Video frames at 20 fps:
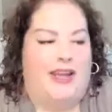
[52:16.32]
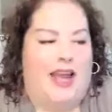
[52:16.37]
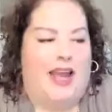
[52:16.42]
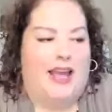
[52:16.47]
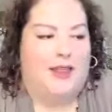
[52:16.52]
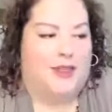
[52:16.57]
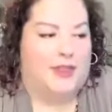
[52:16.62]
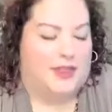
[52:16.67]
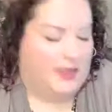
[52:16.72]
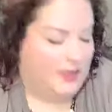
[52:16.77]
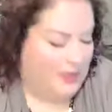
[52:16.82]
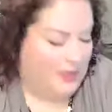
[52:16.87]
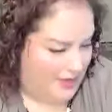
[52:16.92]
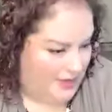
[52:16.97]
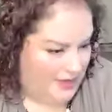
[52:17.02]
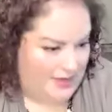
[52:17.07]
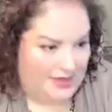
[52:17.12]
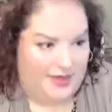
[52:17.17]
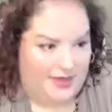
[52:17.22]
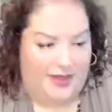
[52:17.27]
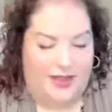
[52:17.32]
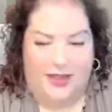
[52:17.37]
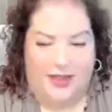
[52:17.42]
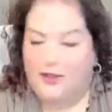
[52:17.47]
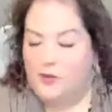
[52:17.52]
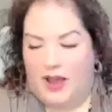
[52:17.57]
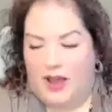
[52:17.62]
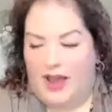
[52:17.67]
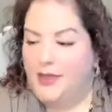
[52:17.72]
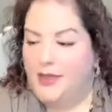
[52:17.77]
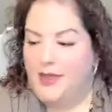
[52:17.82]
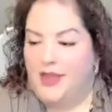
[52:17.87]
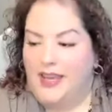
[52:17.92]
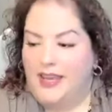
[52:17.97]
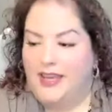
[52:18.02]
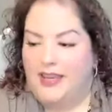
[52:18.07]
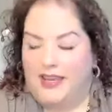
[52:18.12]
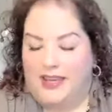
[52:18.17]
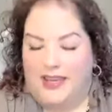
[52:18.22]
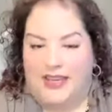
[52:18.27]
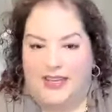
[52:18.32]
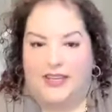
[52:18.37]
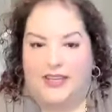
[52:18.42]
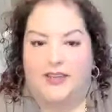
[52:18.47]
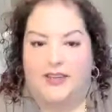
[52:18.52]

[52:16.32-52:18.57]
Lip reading: you just access it if you need to like